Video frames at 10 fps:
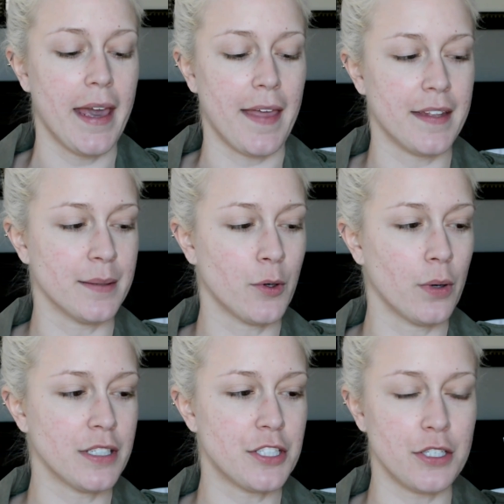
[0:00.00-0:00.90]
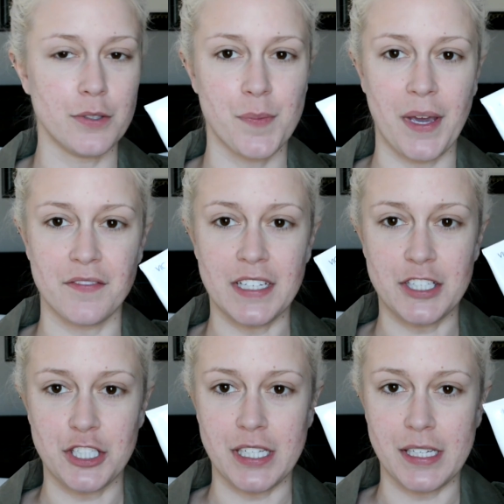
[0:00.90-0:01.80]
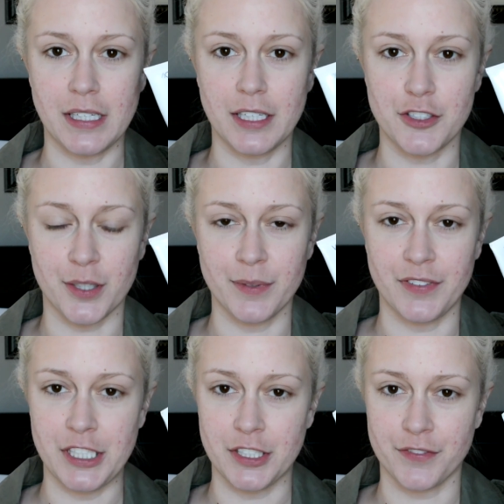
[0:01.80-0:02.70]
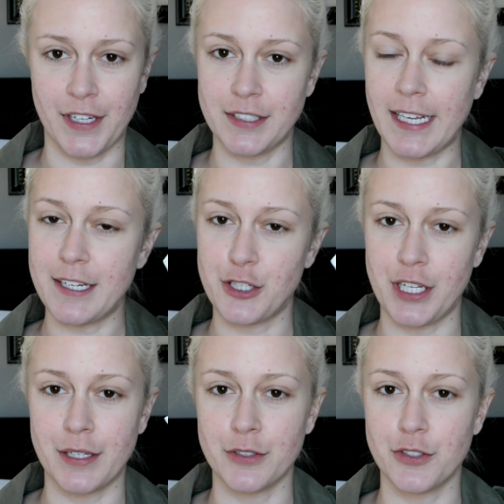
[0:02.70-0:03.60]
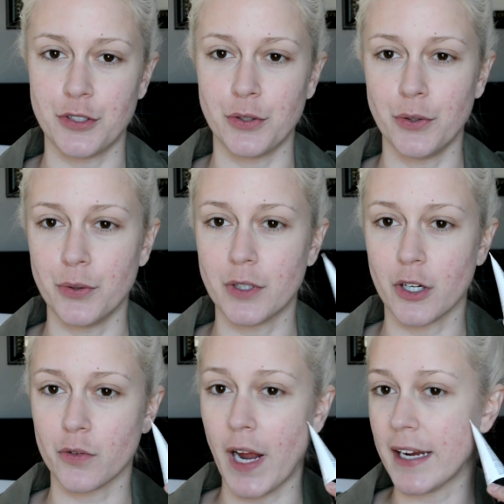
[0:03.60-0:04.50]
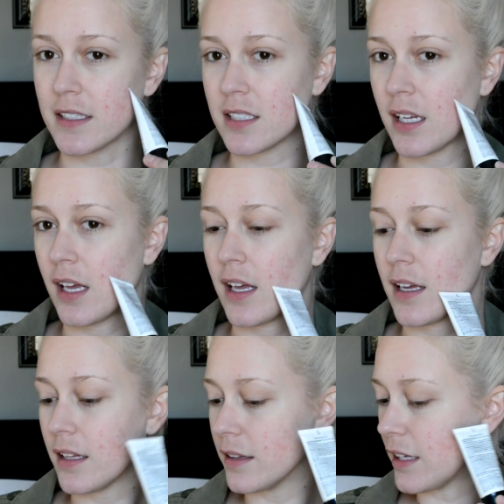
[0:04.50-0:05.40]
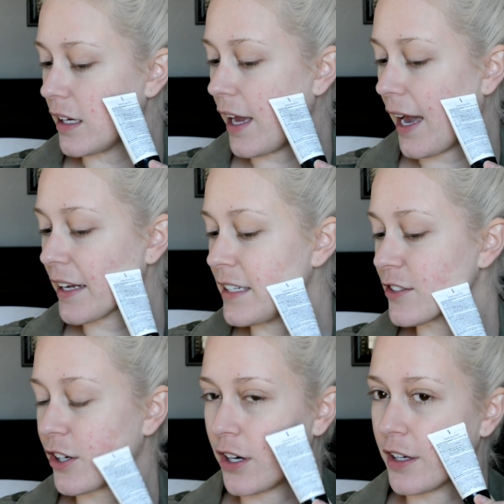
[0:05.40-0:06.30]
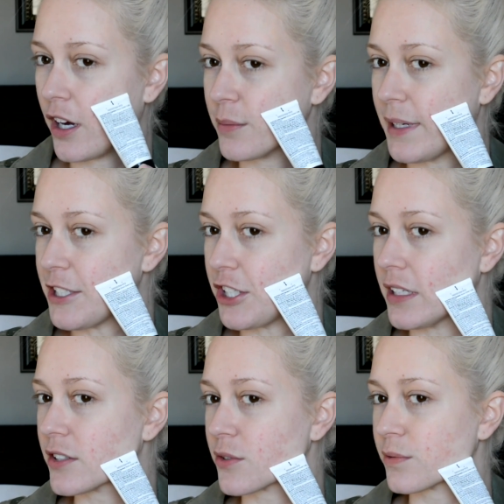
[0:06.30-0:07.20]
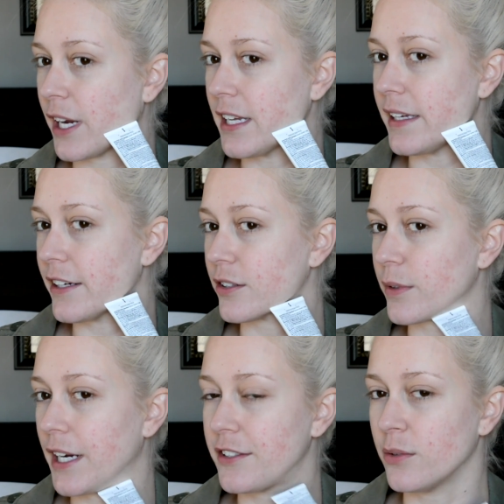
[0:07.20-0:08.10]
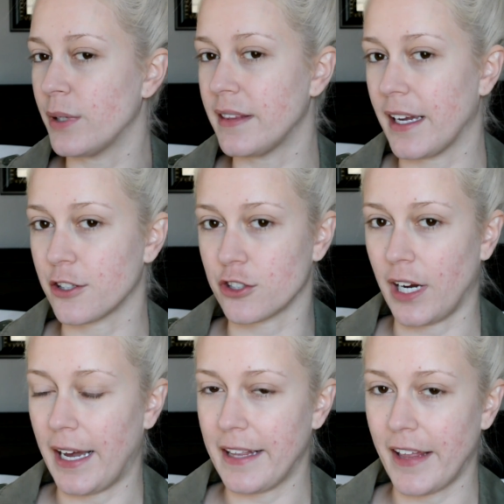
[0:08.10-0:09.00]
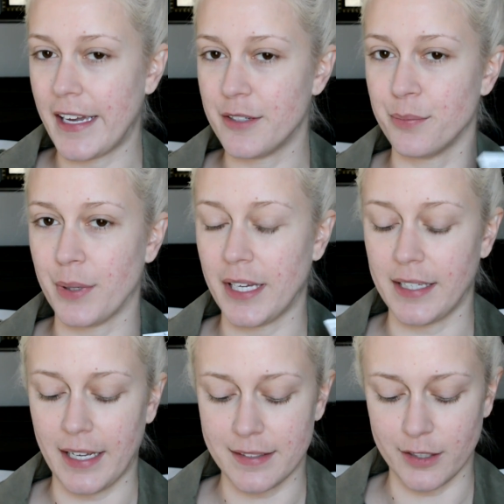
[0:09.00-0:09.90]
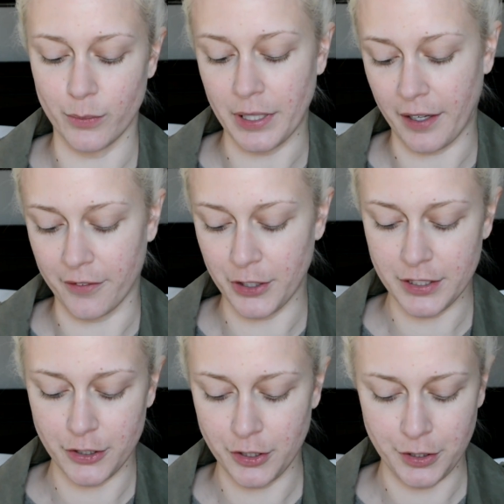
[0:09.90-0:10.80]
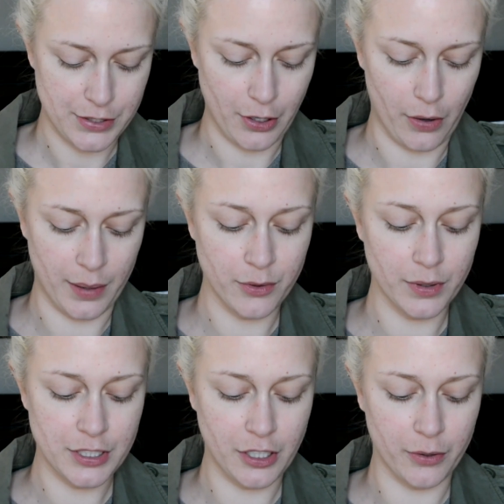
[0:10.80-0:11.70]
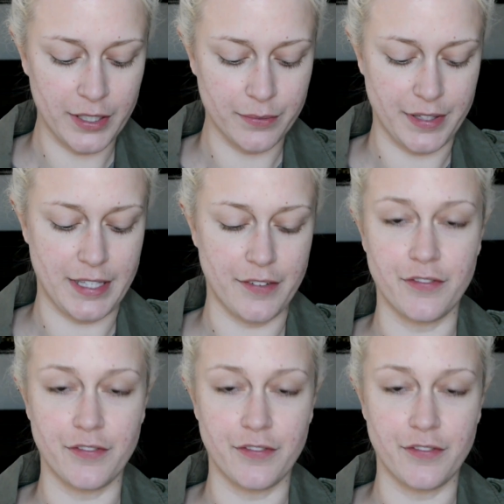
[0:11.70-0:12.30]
And then I'm going to use my Vichy Dermafinish foundation to correct the acne scarring on my cheeks right here, where I don't want the extra highlight, but I still want coverage. So I'm going to go in with the